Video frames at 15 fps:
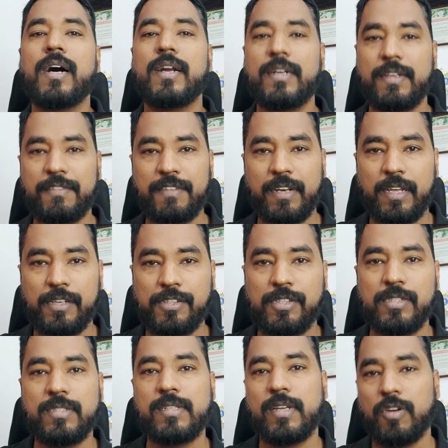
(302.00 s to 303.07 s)
our
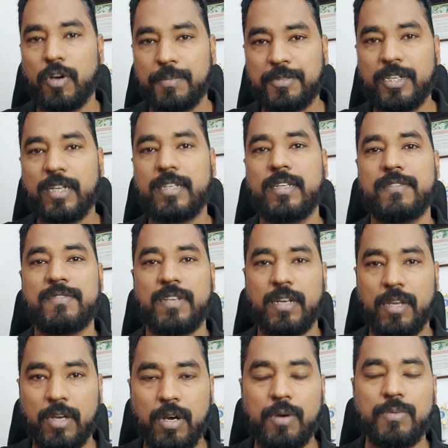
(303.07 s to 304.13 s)
definitions and objectives
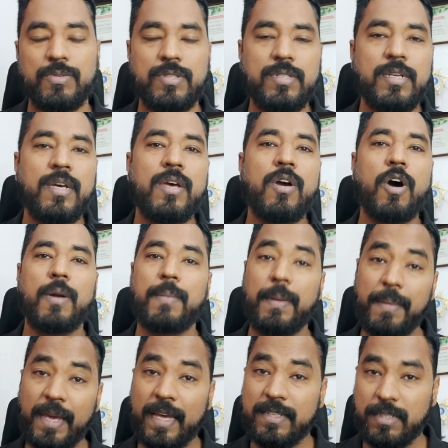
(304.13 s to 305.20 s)
and goals, or
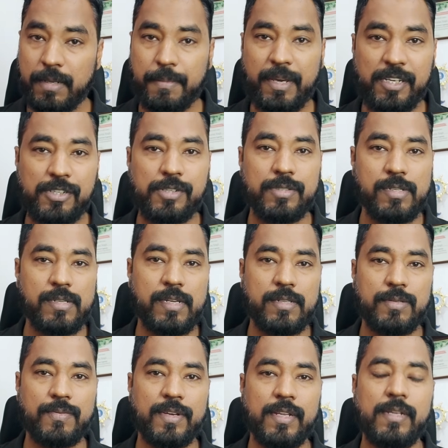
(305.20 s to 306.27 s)
maybe estimations
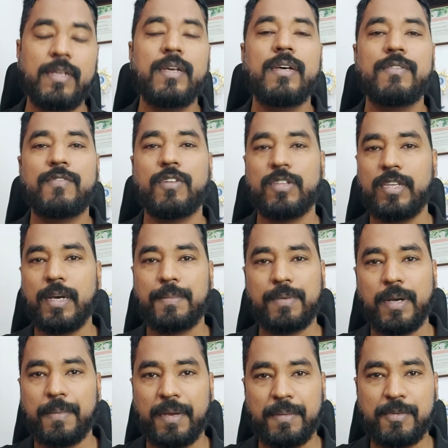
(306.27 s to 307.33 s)
as well for the
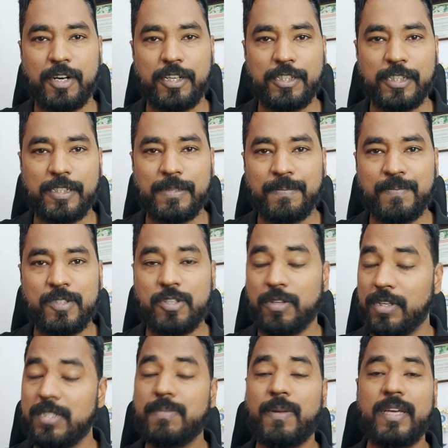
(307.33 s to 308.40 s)
upcoming project. So
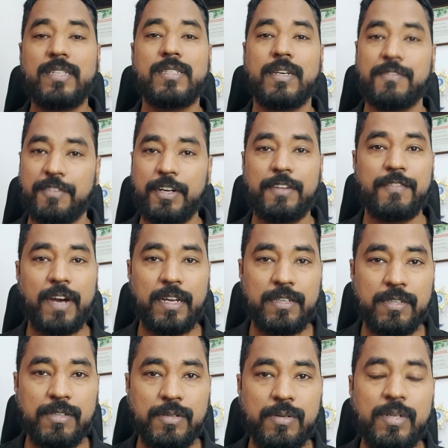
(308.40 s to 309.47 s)
this plays a very
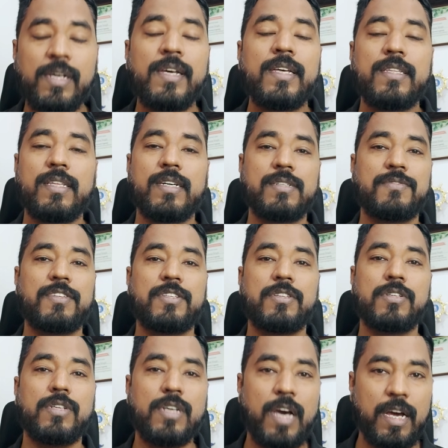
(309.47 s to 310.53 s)
vital role, thus we
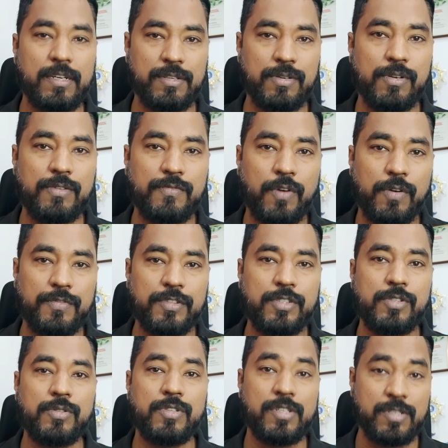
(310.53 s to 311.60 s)
do not look forward
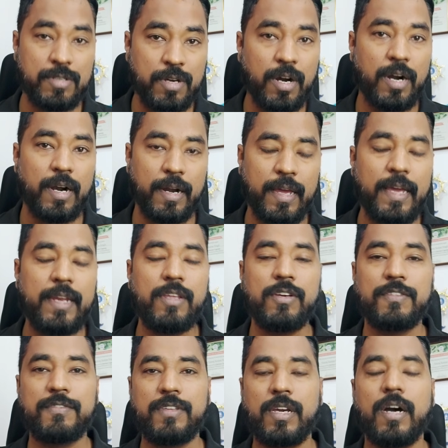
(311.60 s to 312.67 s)
to discard any
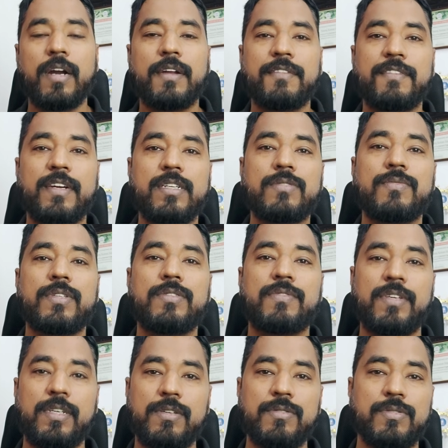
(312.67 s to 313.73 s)
of the artifacts which
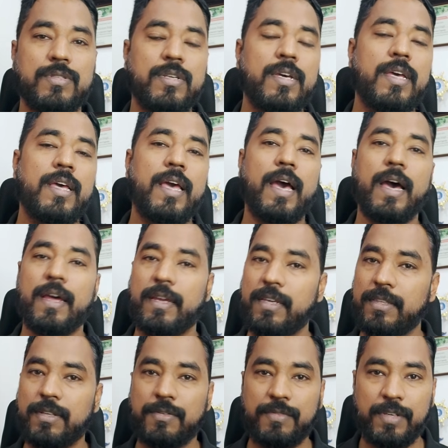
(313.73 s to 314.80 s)
we use. Uh,
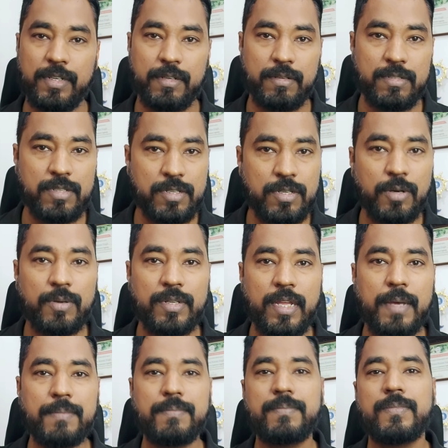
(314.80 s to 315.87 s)
either we store
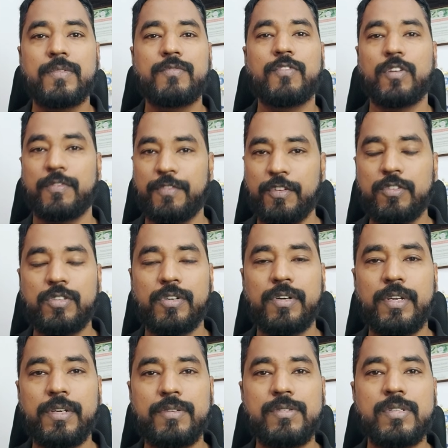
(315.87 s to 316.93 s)
them for future
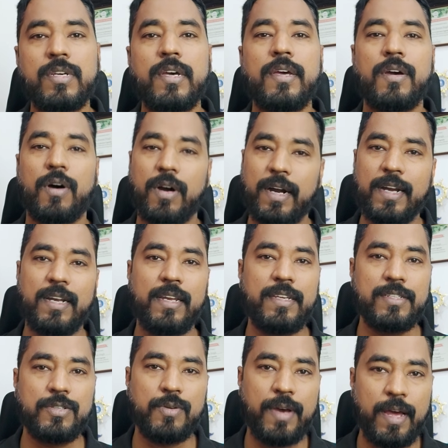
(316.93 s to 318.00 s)
reuse or at
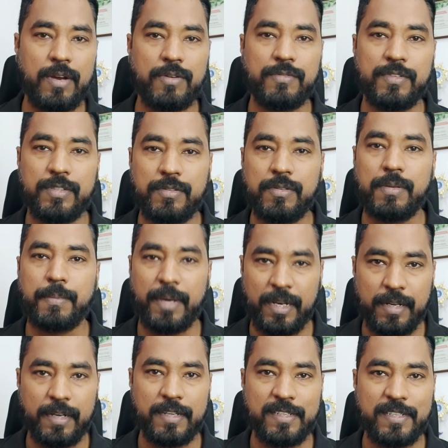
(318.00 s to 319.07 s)
least to hand over to the
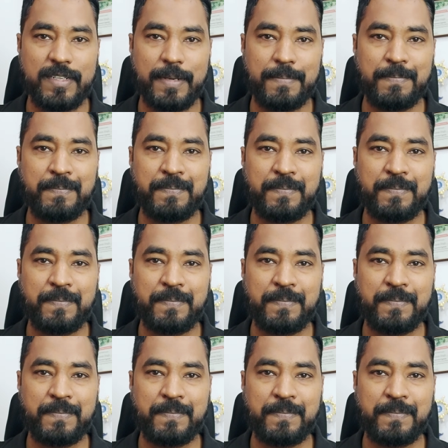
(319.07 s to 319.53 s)
maintenance team.